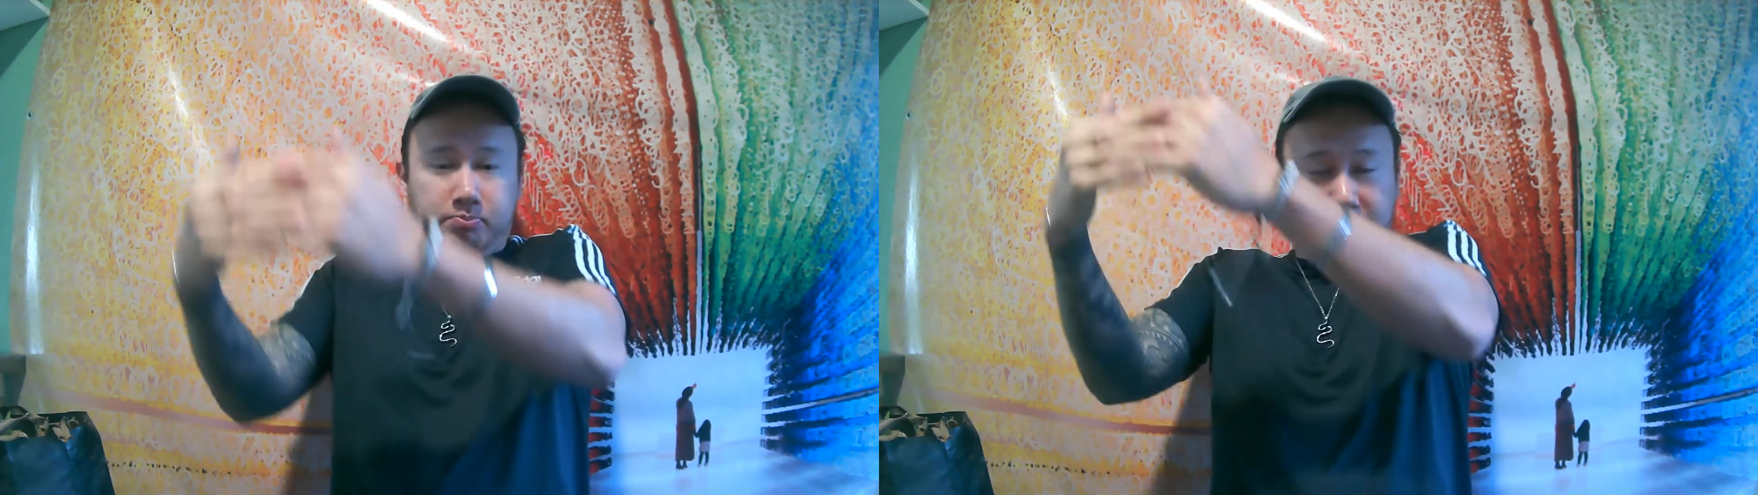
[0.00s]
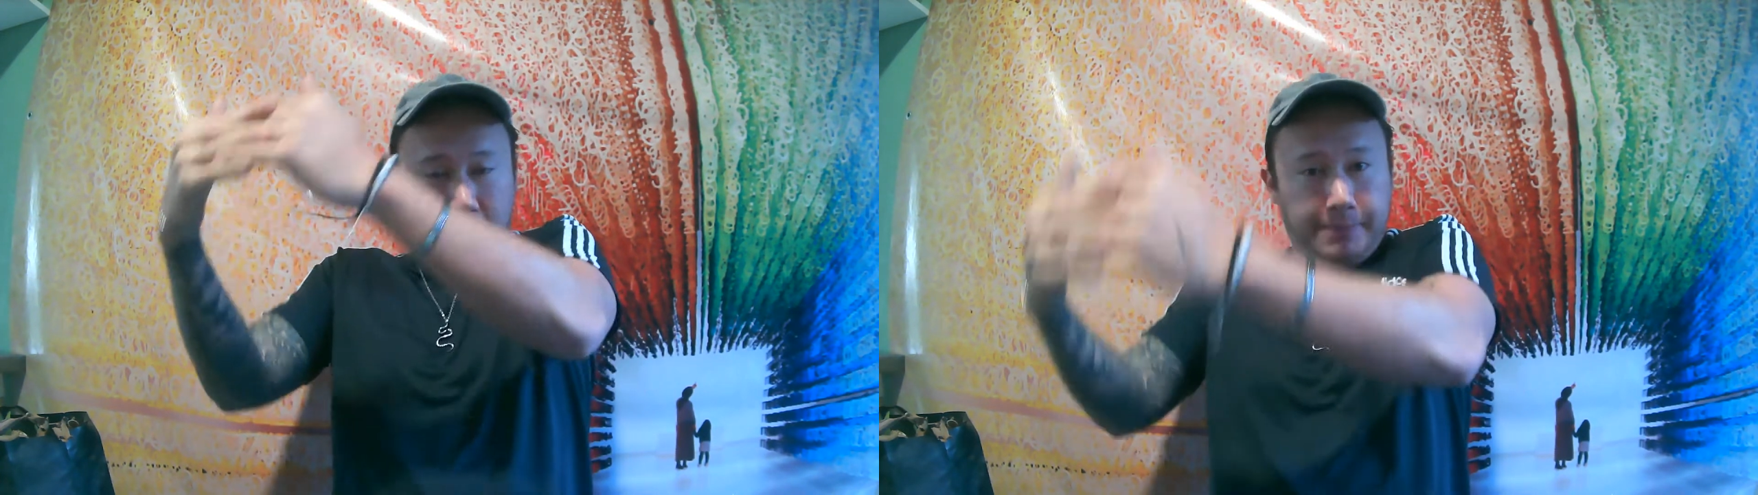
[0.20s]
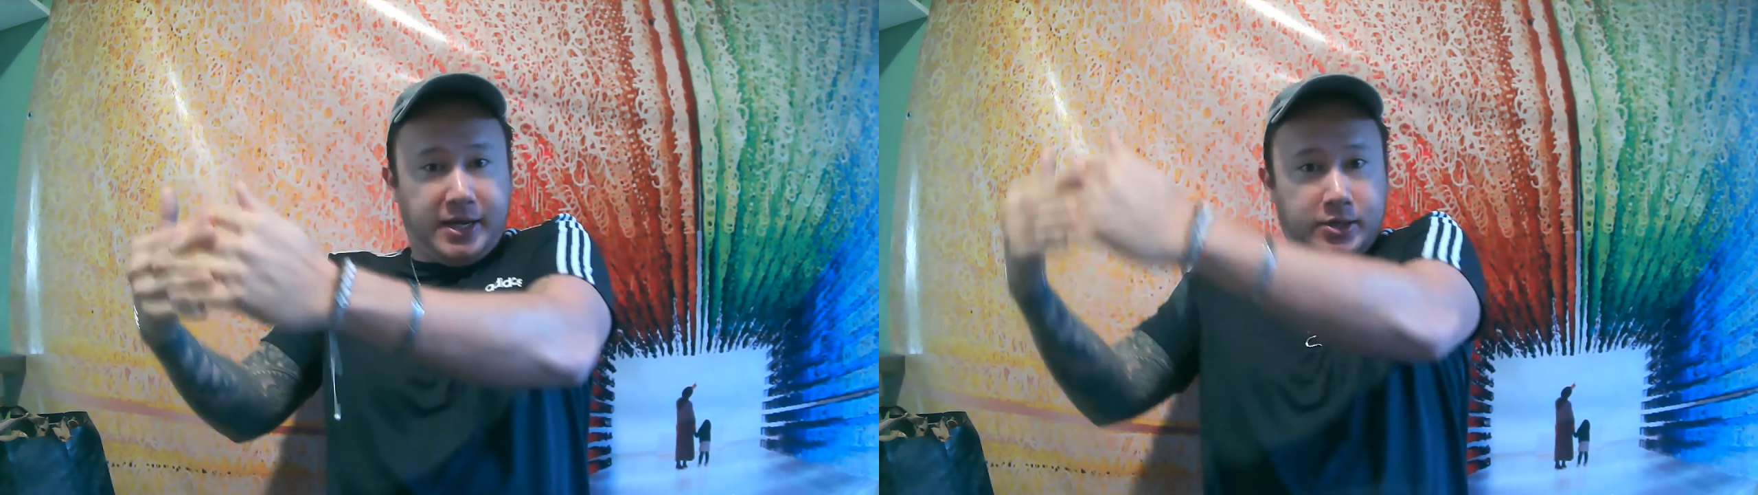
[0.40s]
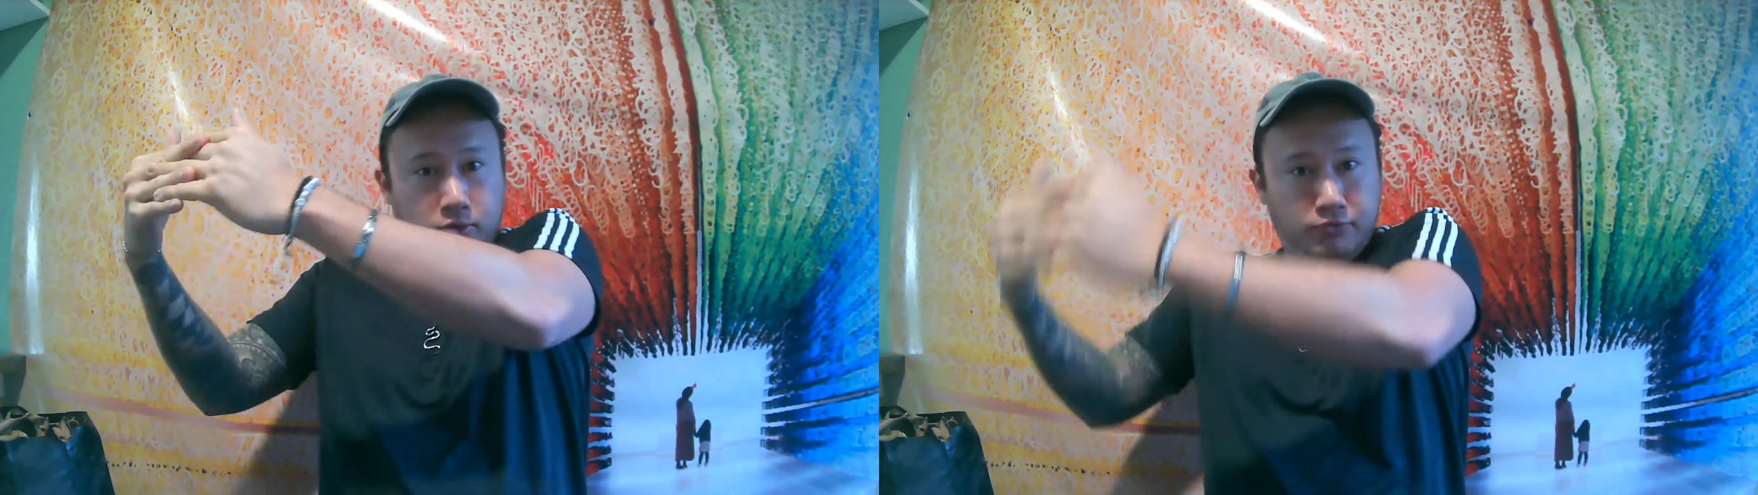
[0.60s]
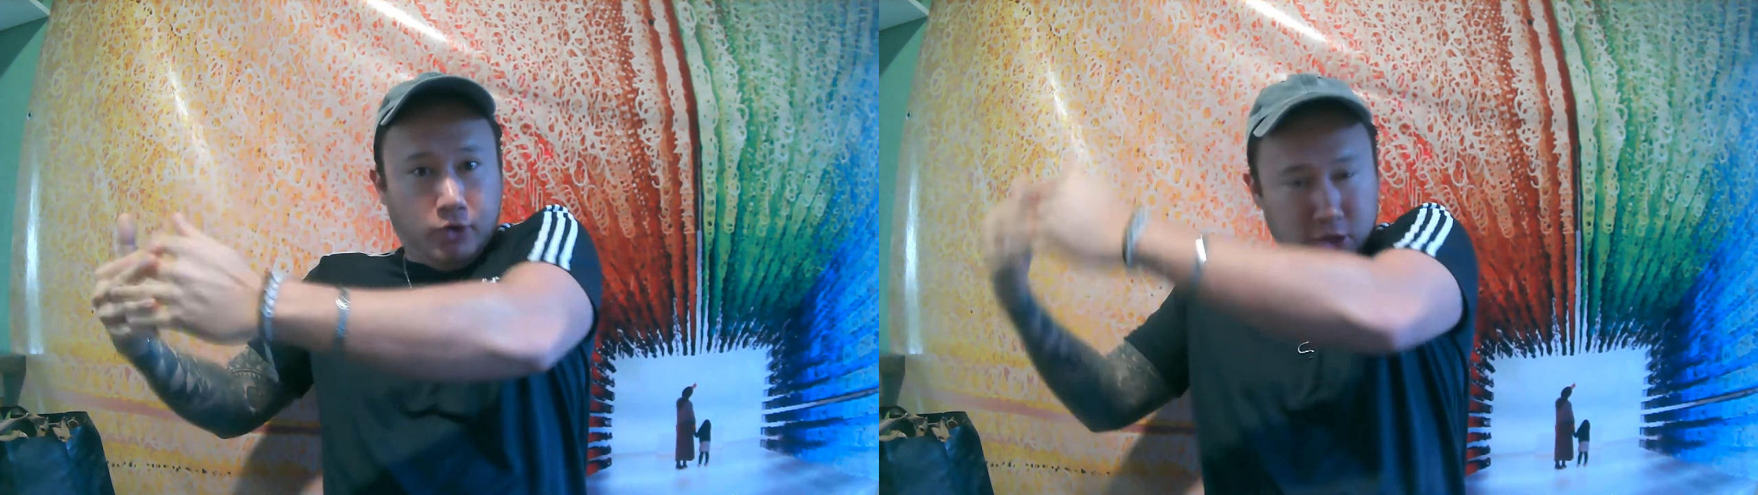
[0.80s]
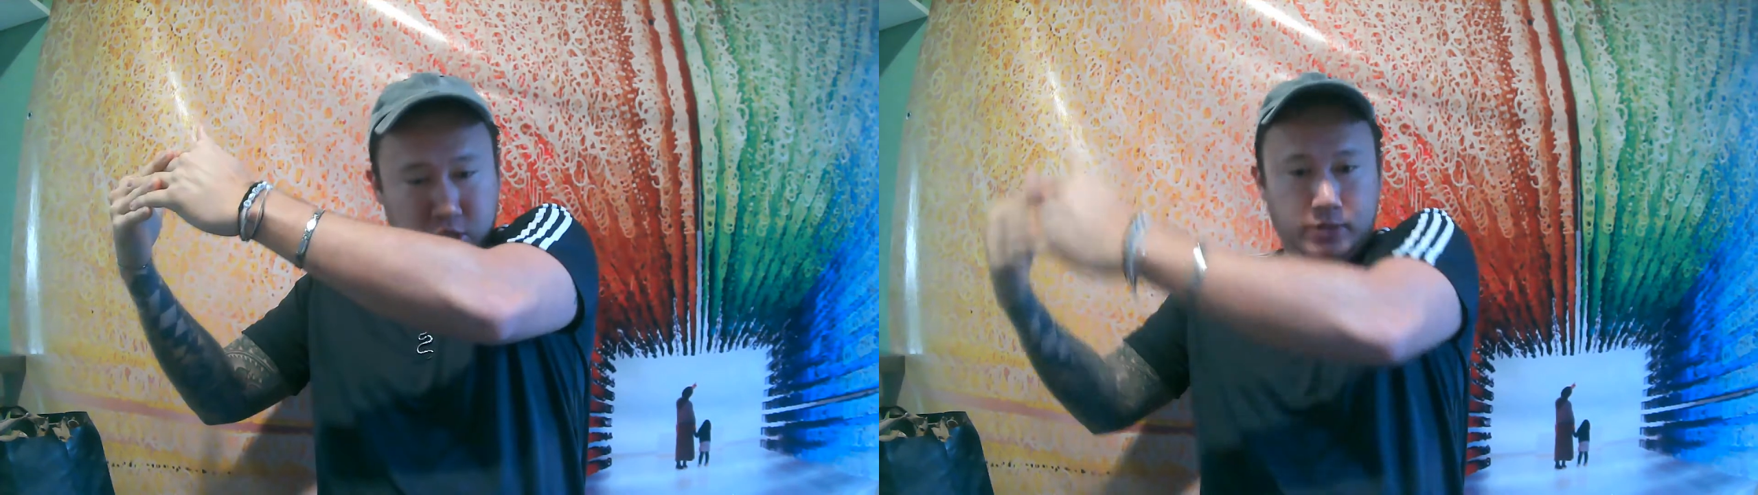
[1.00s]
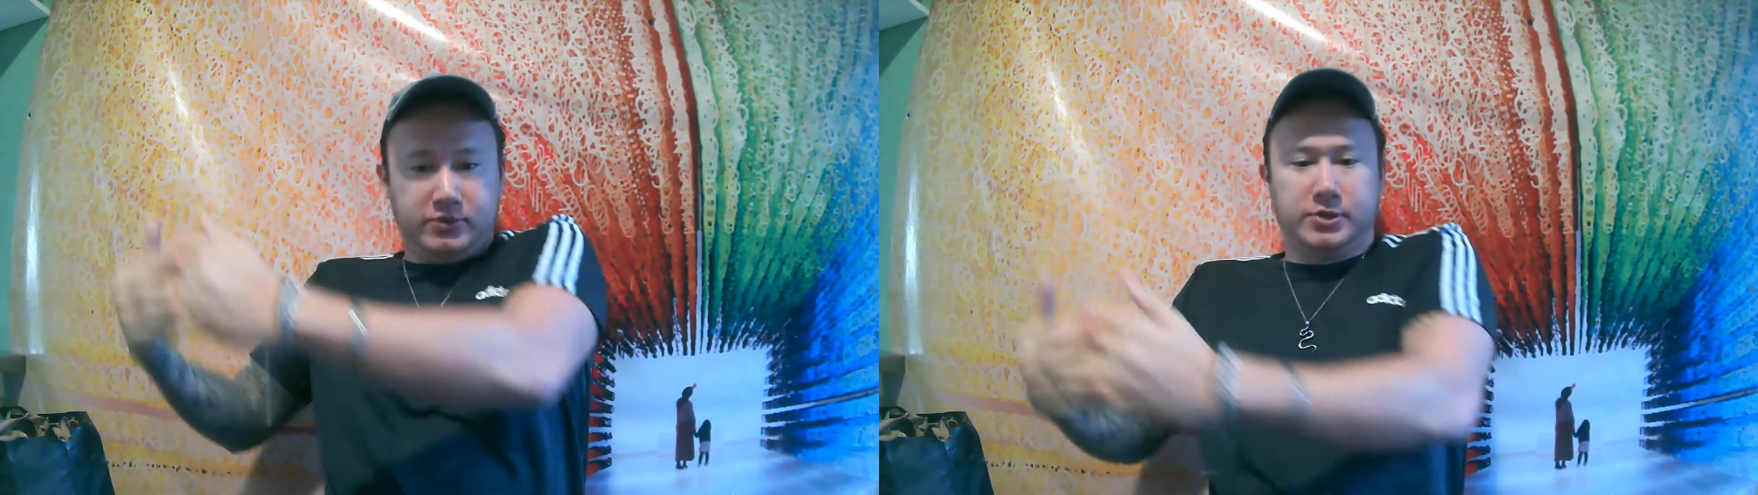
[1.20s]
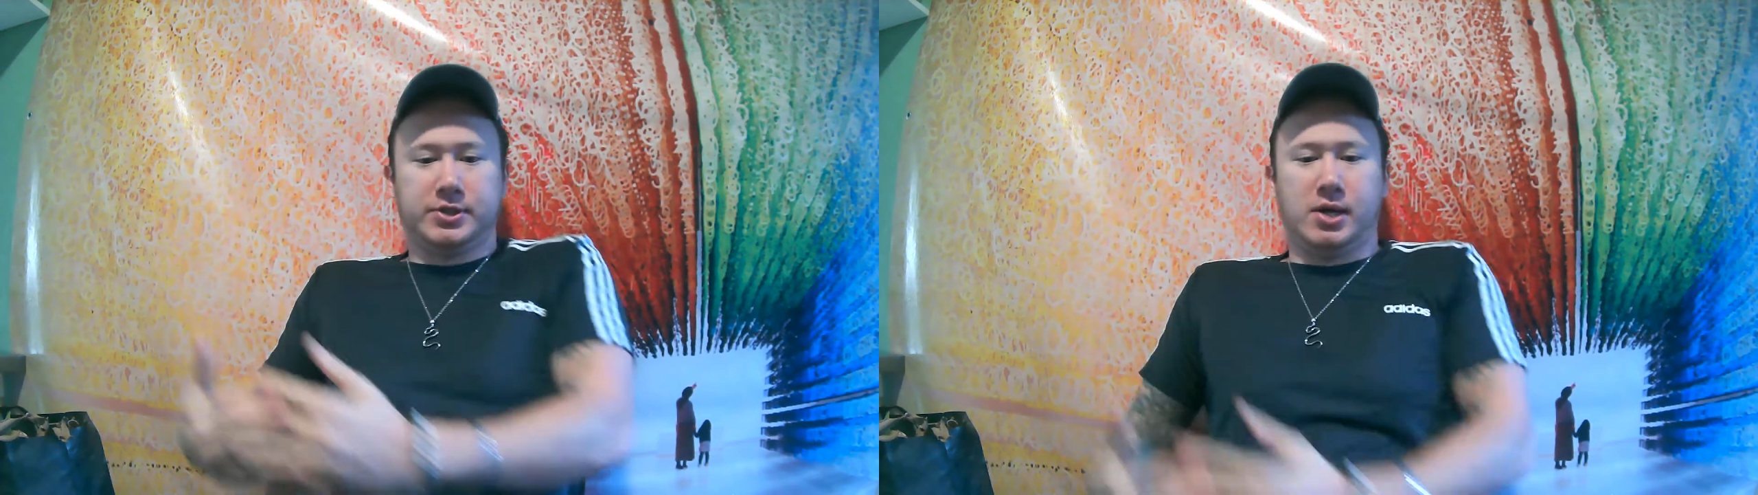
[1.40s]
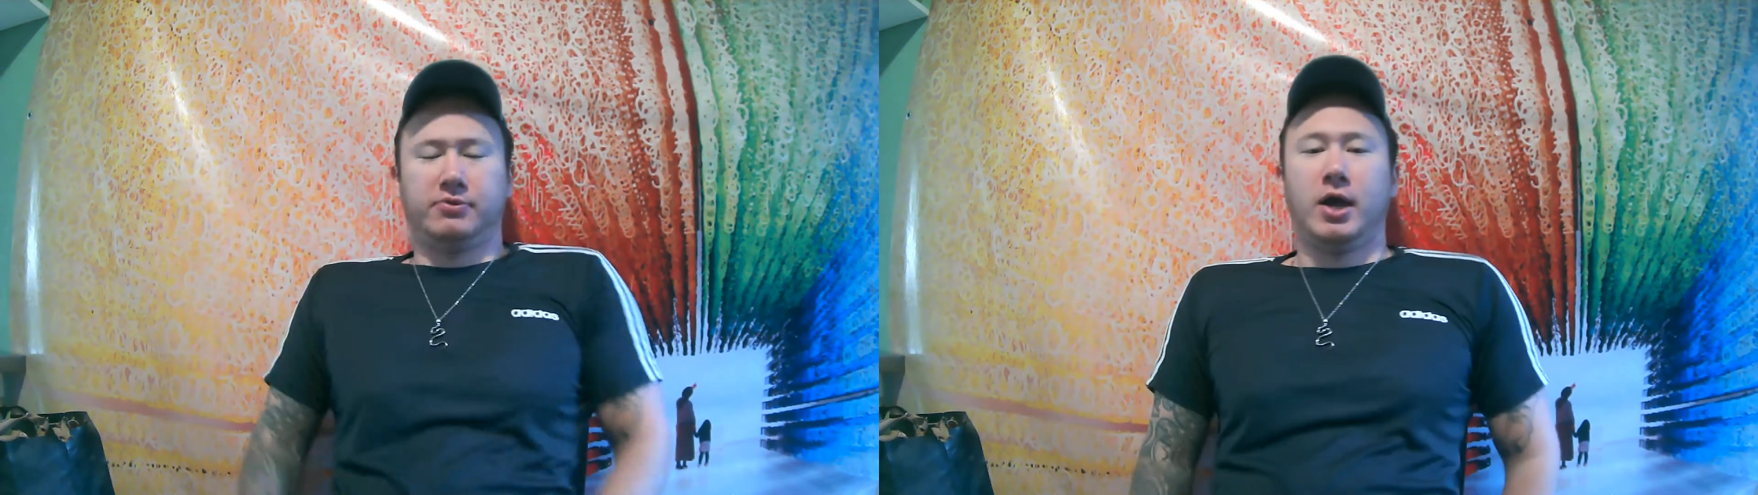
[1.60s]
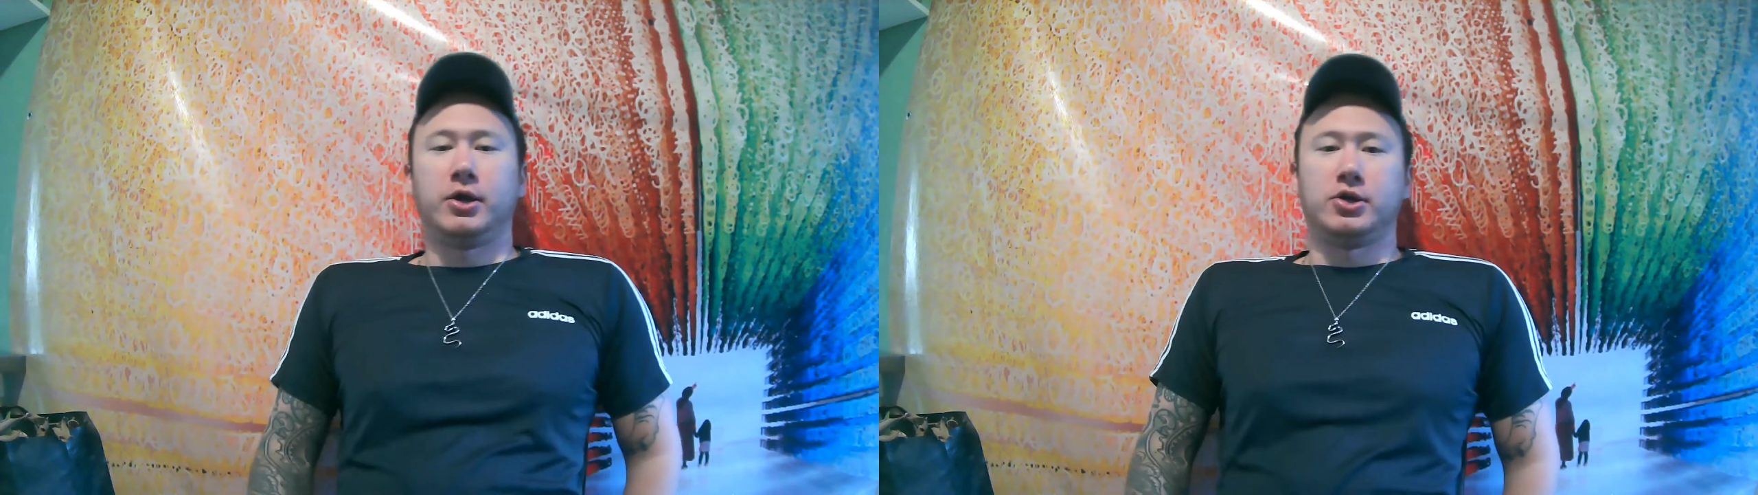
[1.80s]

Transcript: becoming a new version of yourself.